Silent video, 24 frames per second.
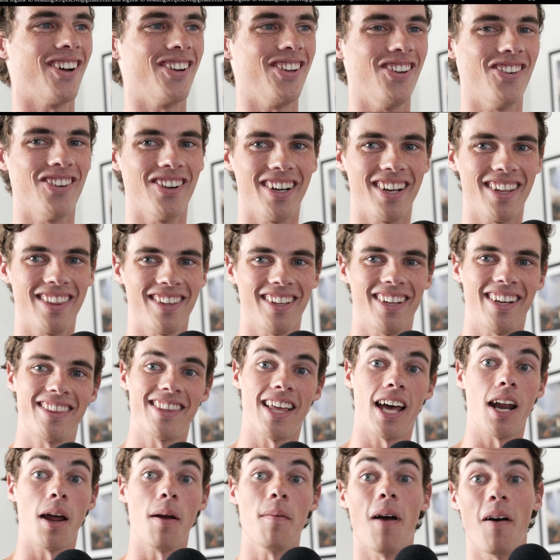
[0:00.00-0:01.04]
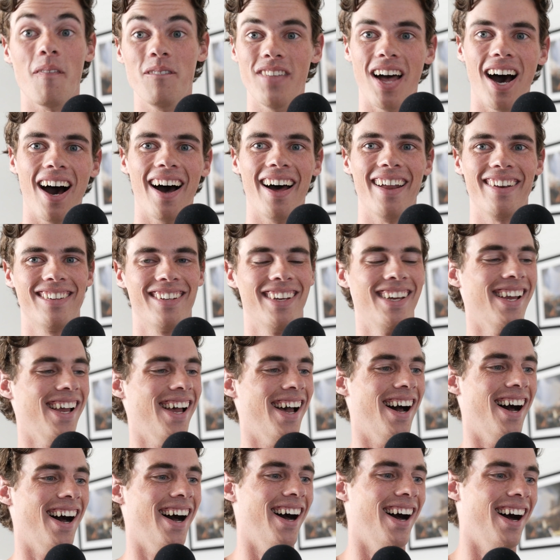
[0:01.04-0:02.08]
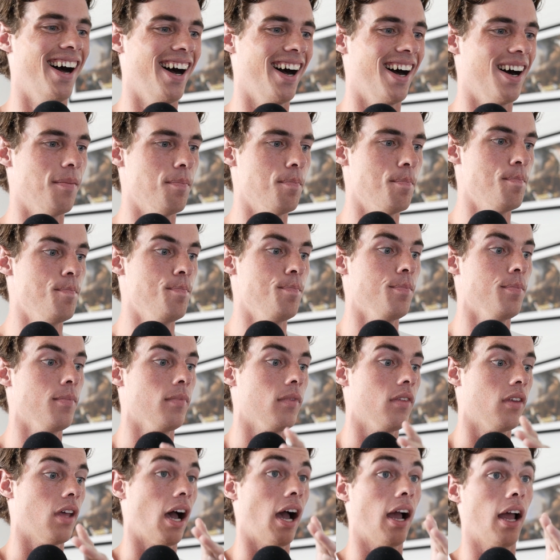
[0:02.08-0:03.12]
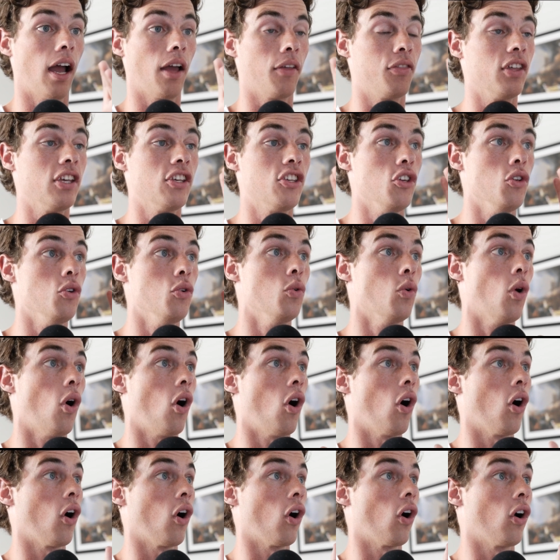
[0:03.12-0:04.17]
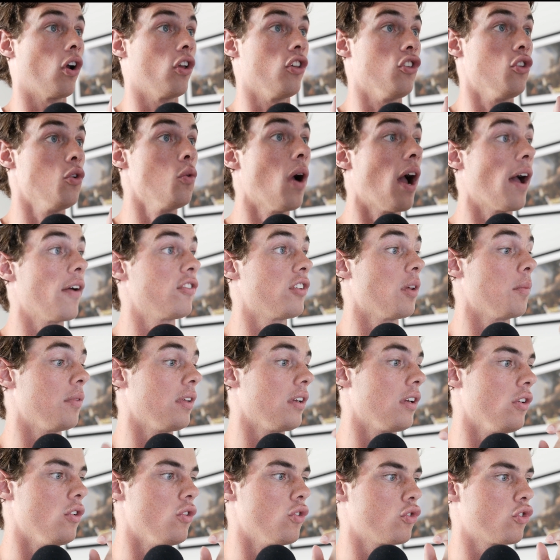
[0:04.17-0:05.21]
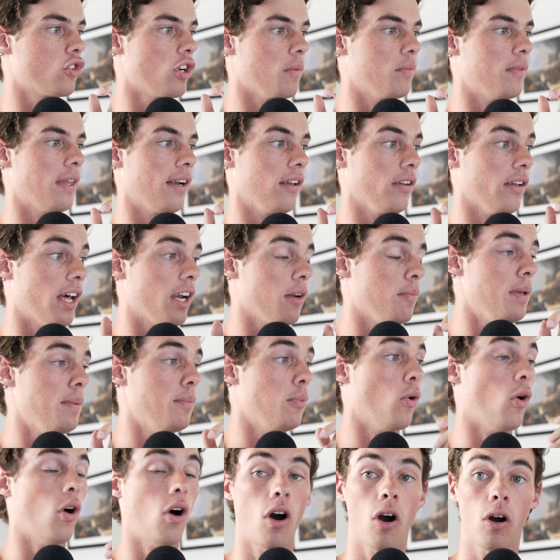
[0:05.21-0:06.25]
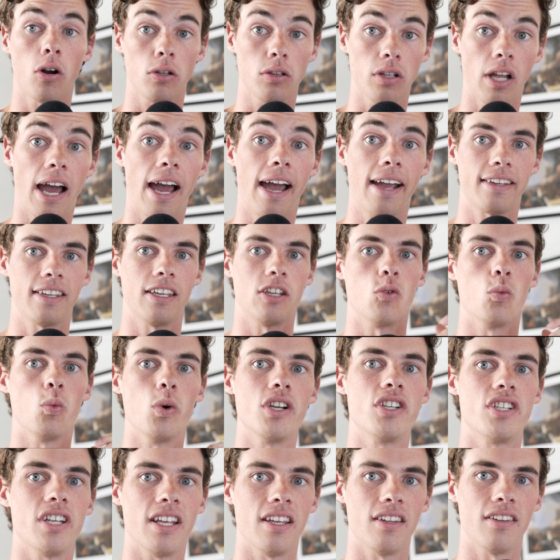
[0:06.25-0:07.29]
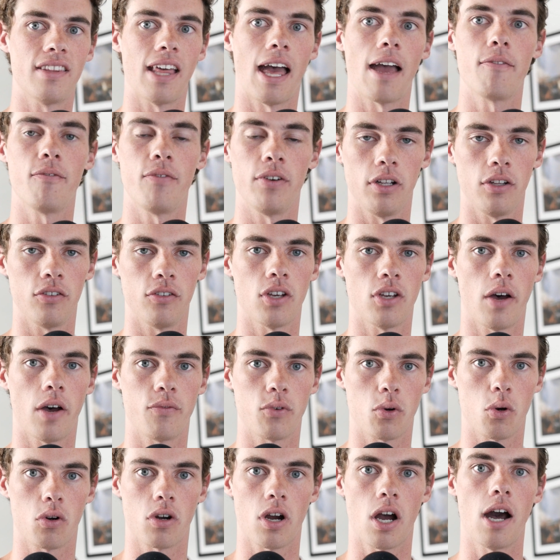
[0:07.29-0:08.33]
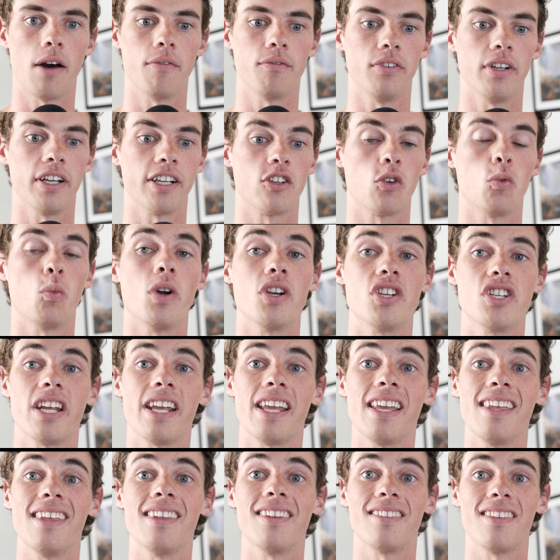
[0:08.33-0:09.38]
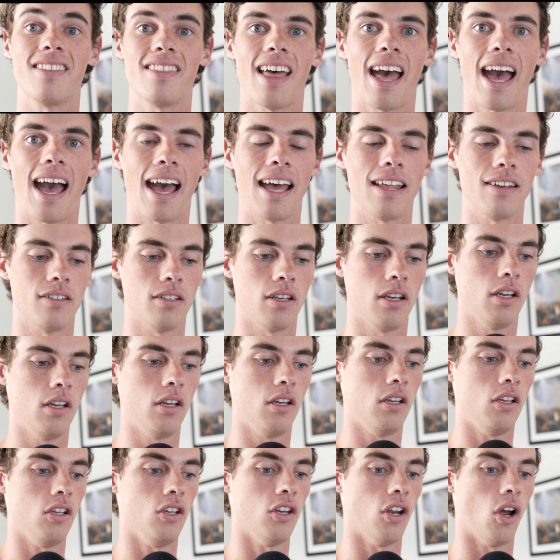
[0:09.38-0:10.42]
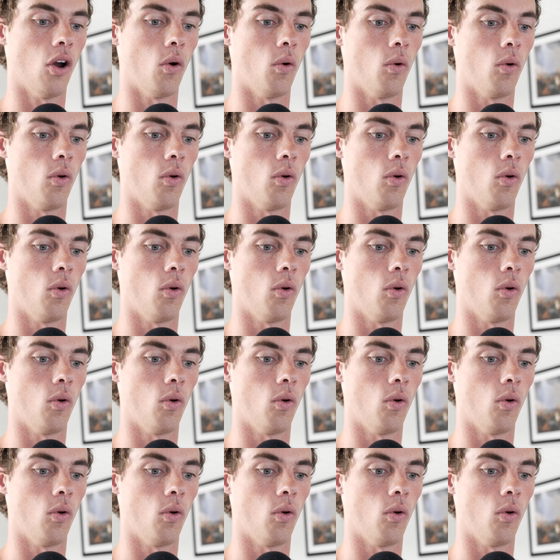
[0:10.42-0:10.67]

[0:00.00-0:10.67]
you or anything like that, I'm not. I think you have something in your script that a lot of people are lacking, which is that philosophical conflict, which is that you know.